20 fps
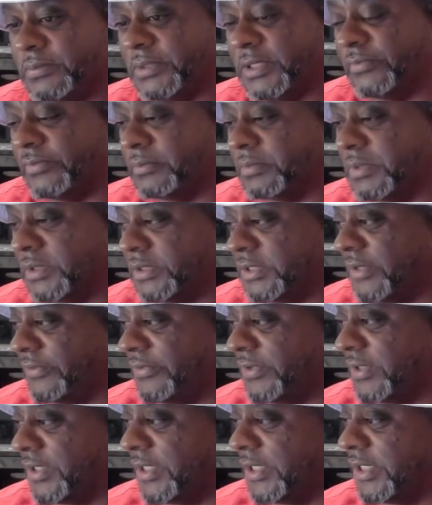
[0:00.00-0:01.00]
Devin, but
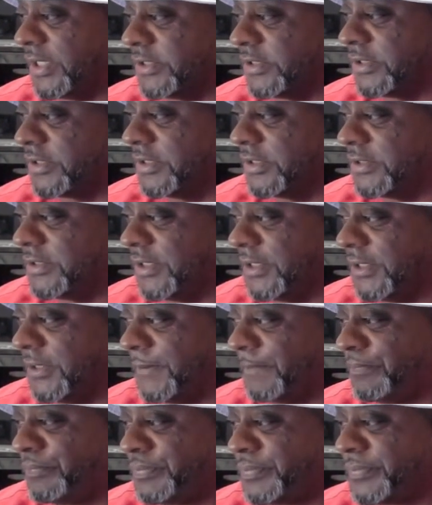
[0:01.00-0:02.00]
Devin Haney has a good
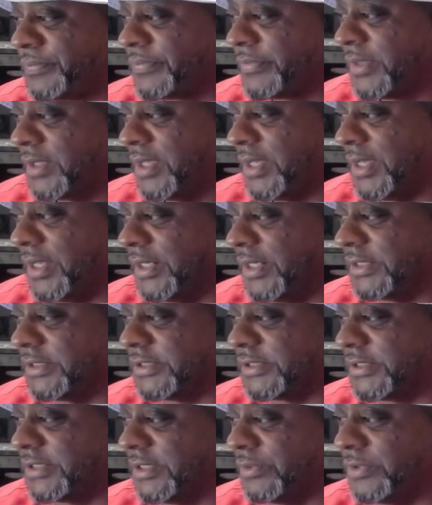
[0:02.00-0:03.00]
team, and I
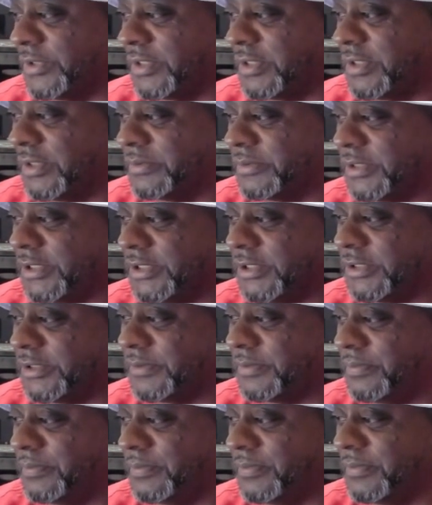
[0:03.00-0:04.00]
just think when it comes to
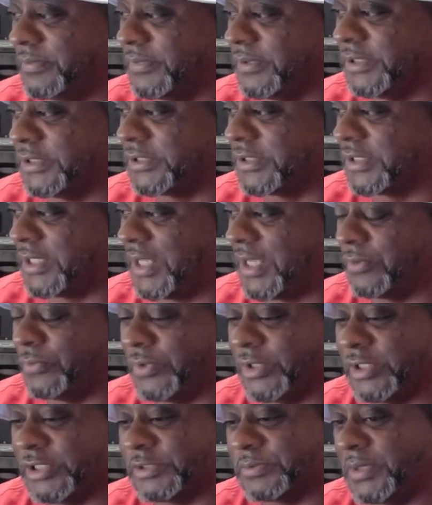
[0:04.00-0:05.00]
these these
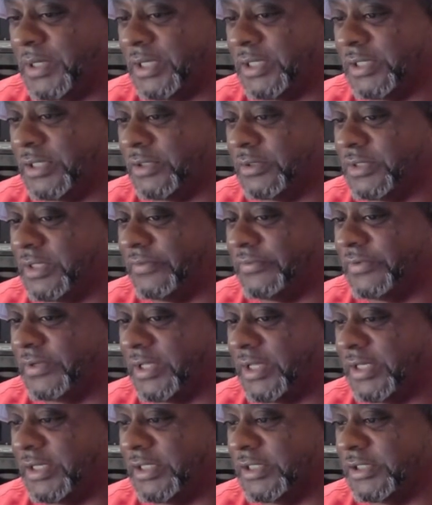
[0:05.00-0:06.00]
lightweights, man, you know, Devin
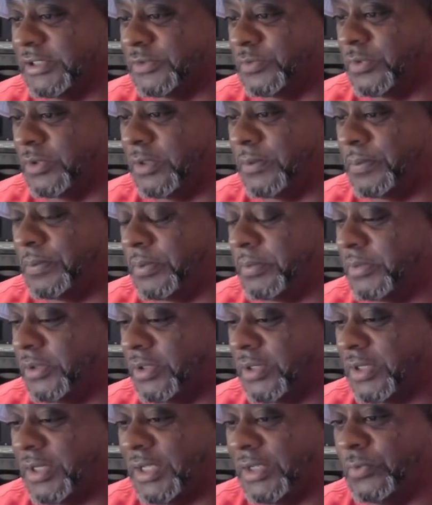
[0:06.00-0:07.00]
Haney is a
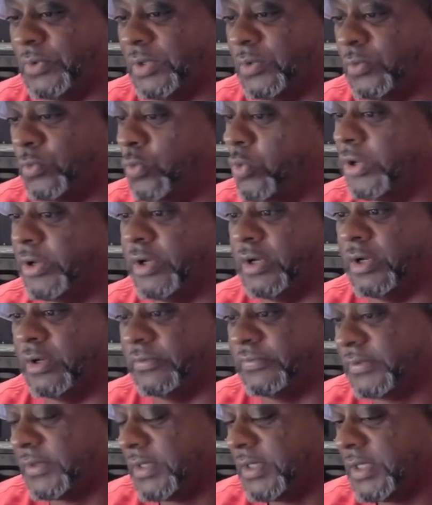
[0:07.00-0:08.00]
premier lightweight, one
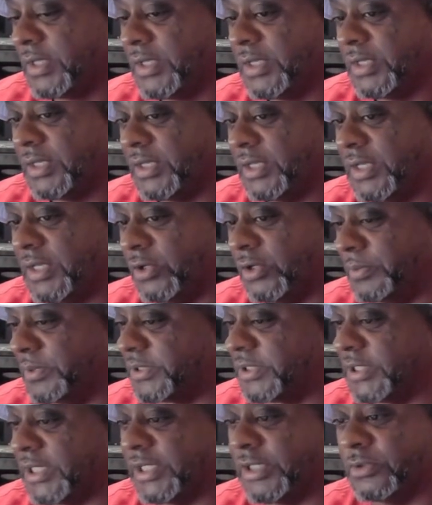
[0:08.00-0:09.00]
off.
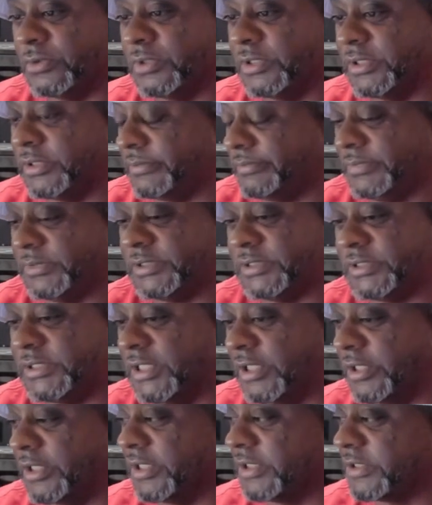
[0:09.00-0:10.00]
Lomachenko. He
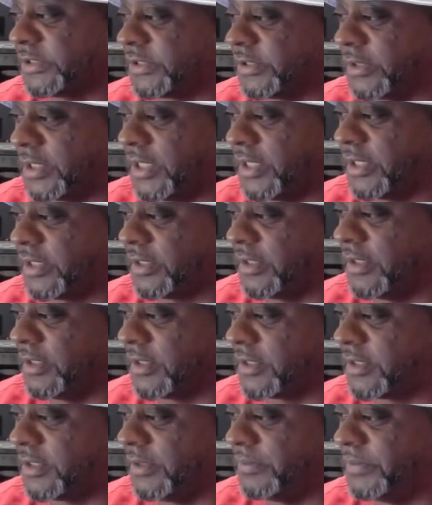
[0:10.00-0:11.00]
still is. Still got to uh,
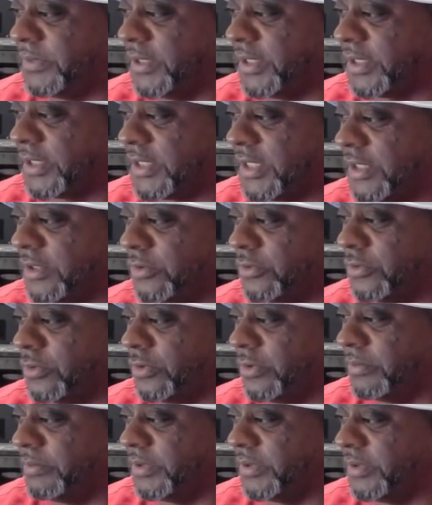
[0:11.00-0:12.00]
keep him in that
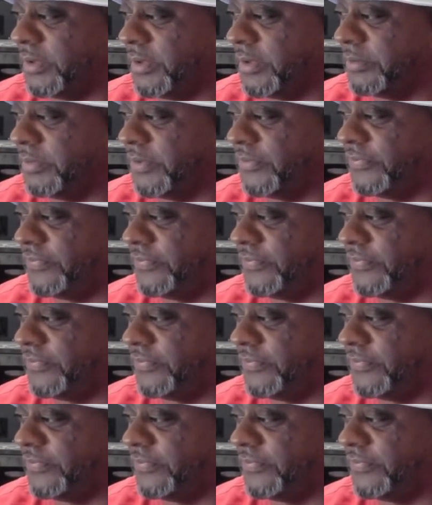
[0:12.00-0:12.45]
category and be and be